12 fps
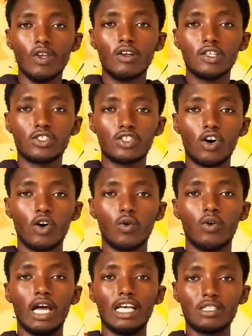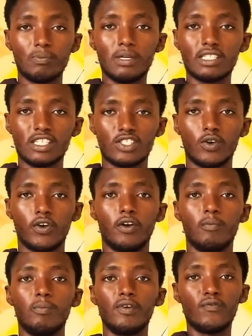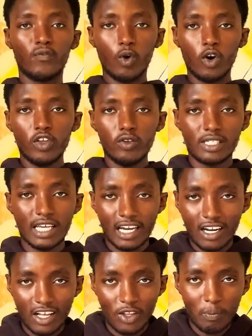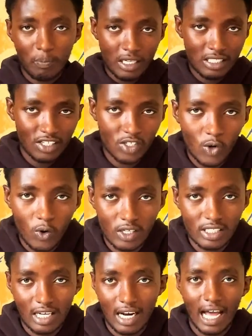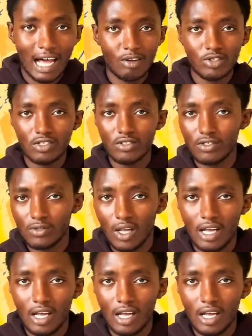So as a business owner, before you take another business course on how to